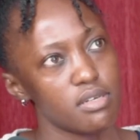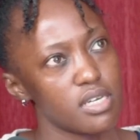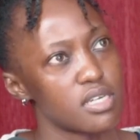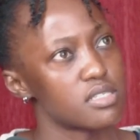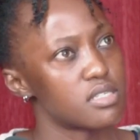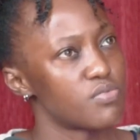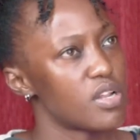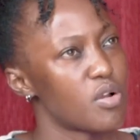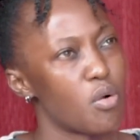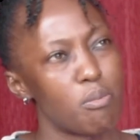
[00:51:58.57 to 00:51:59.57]
yes,
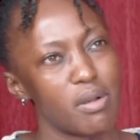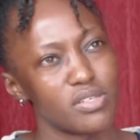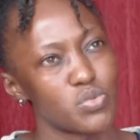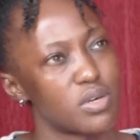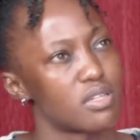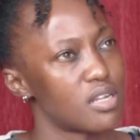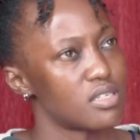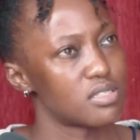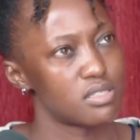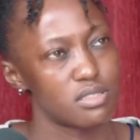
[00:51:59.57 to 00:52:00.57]
feeling hopeless,
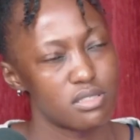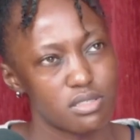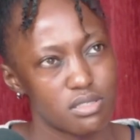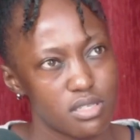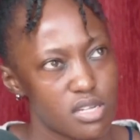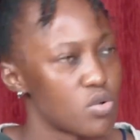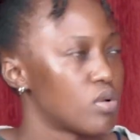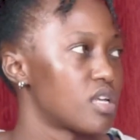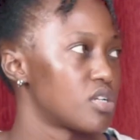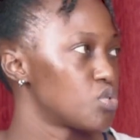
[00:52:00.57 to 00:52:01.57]
worthless, and all
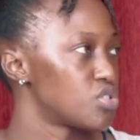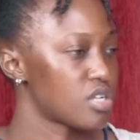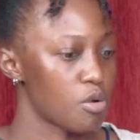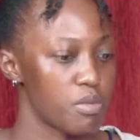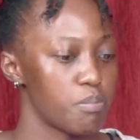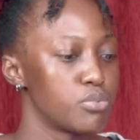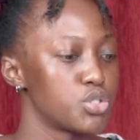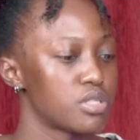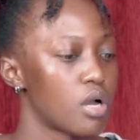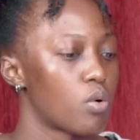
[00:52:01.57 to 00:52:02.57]
that, which now may
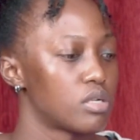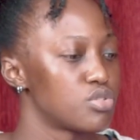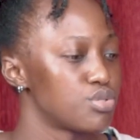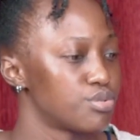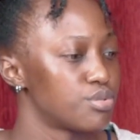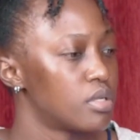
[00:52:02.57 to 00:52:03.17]
push one to